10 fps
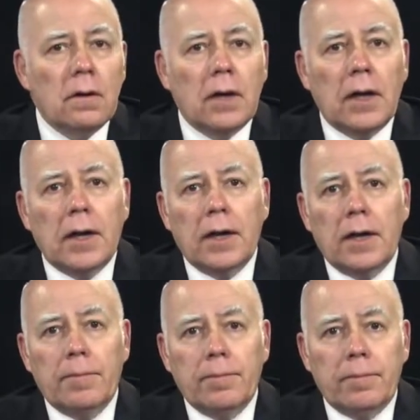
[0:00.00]

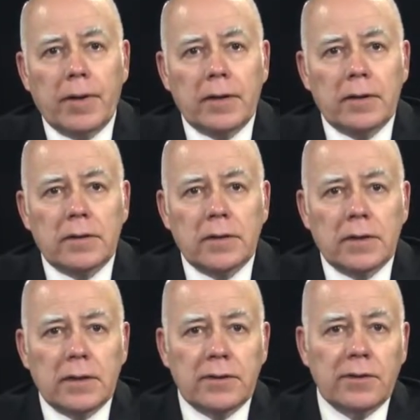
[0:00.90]
um, but
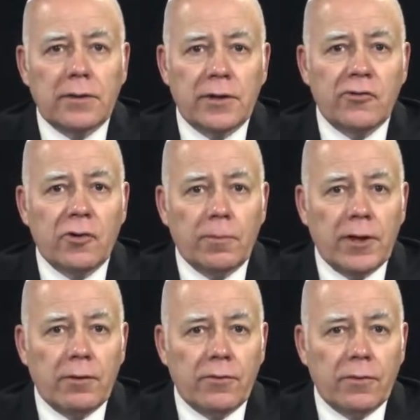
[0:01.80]
uh, until an interim
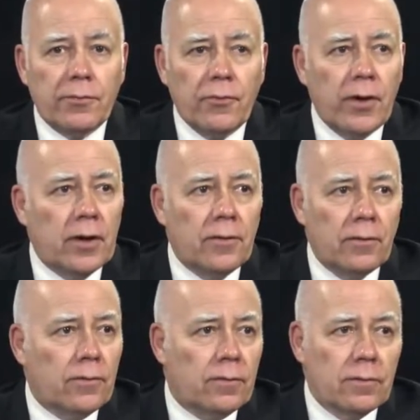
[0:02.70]
leader is appointed,
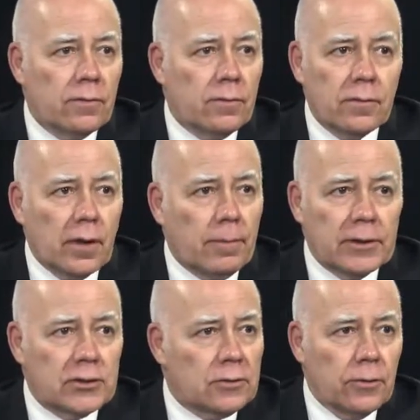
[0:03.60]
there's there's not
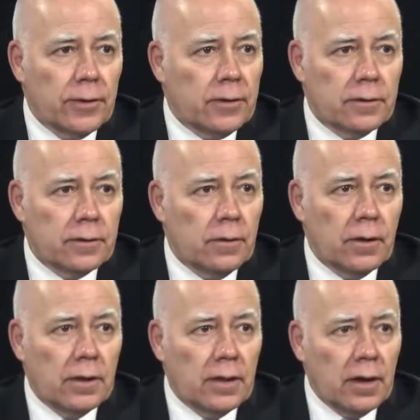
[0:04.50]
much going
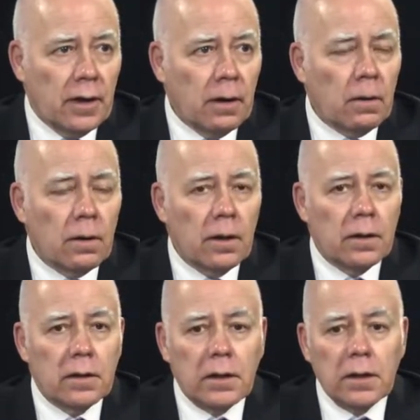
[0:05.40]
on there,
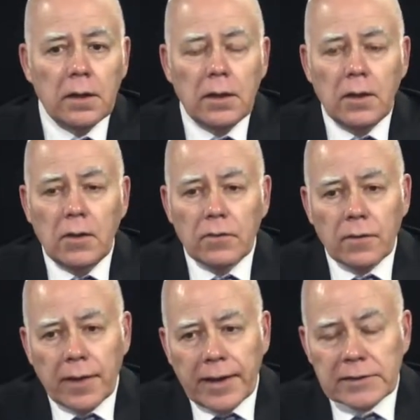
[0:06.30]
and uh, so
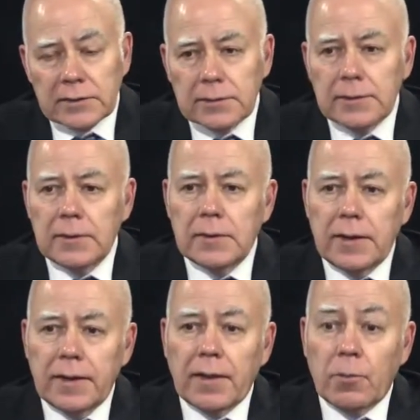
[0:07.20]
that's
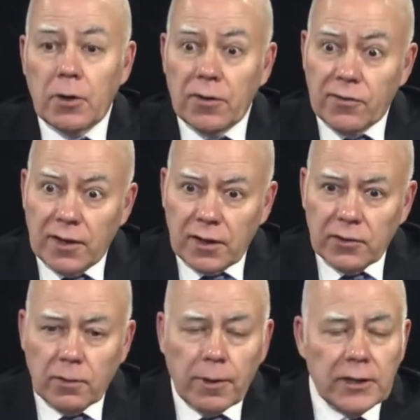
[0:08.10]
and then we're not sitting
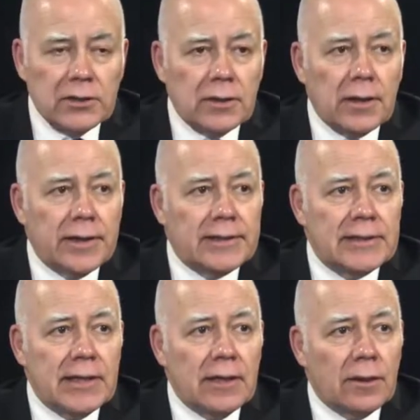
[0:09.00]
until March the
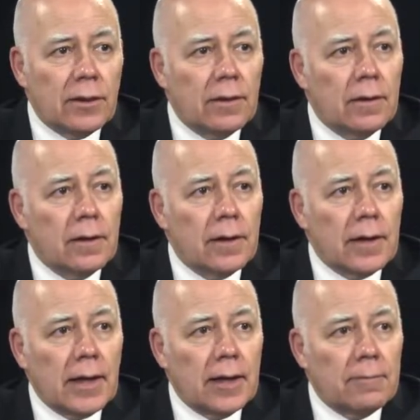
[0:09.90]
19th
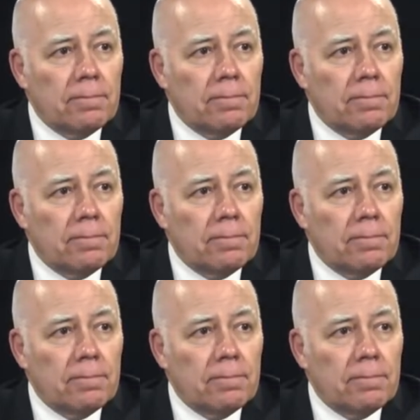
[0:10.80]
again.